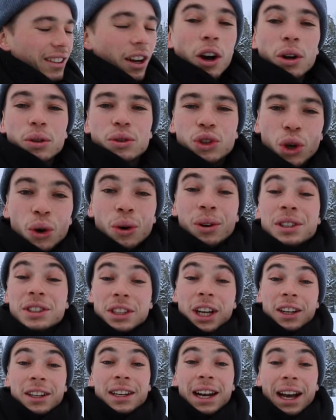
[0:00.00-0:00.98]
Oh, tour is
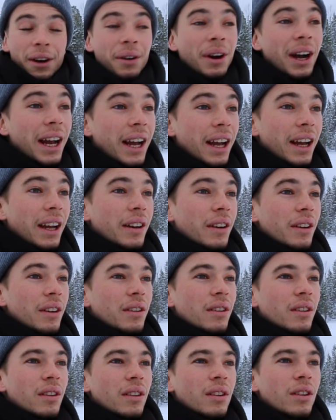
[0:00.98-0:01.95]
done now, and
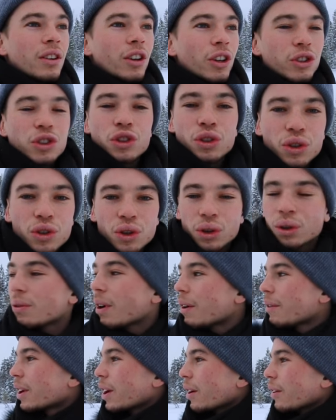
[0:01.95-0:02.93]
not too sure
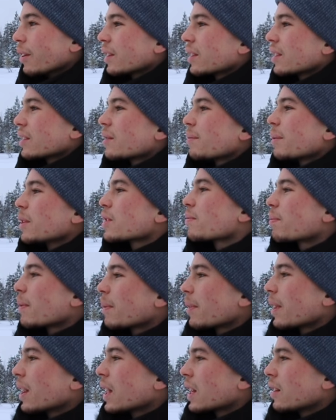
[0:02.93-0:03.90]
where we're going. There's a bunch of
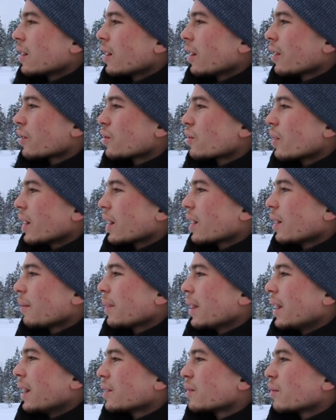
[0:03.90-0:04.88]
people at another track up
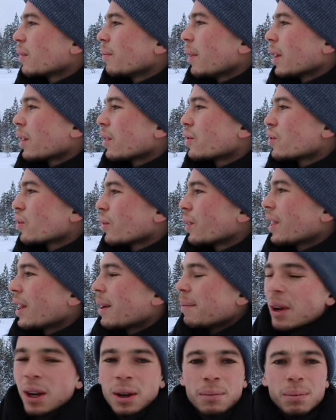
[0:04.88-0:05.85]
there, so we might go join
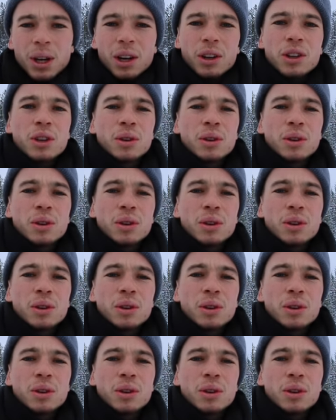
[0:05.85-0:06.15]
them. But our